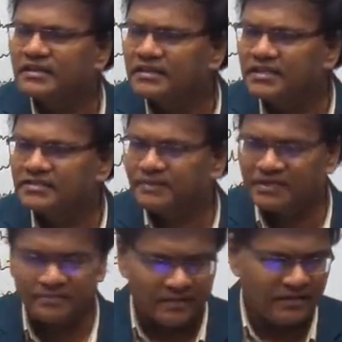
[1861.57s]
these
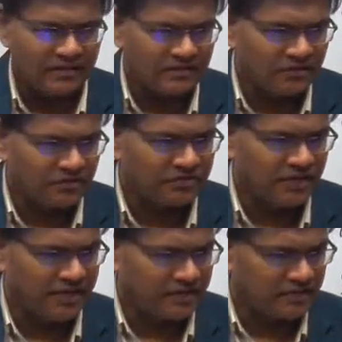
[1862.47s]
perishable goods
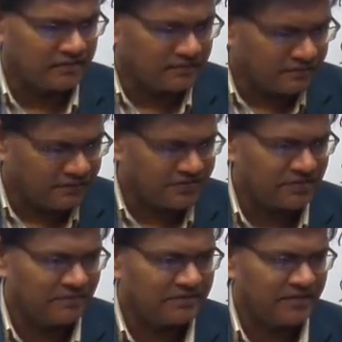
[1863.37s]
like
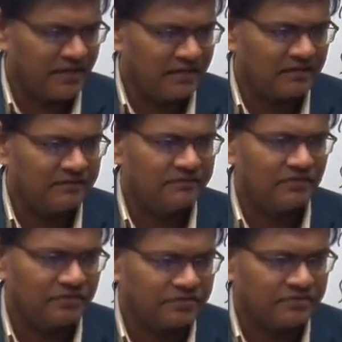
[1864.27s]
vegetables and
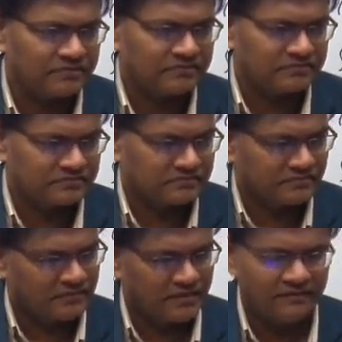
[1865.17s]
fruits,
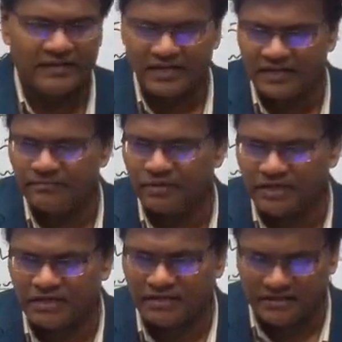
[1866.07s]
very important.
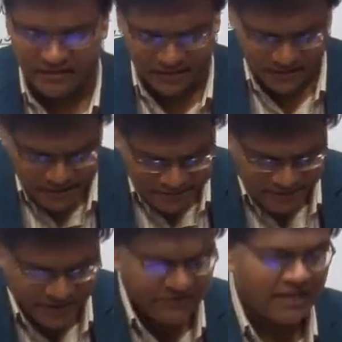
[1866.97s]
So
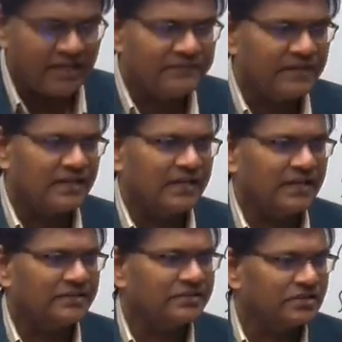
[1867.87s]
this kind of
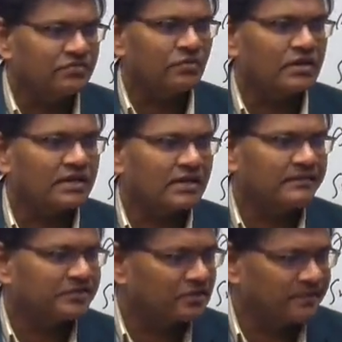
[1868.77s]
interlinkages is what the government
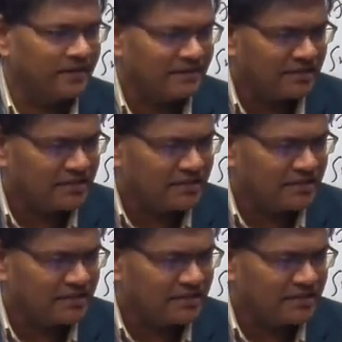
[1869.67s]
should be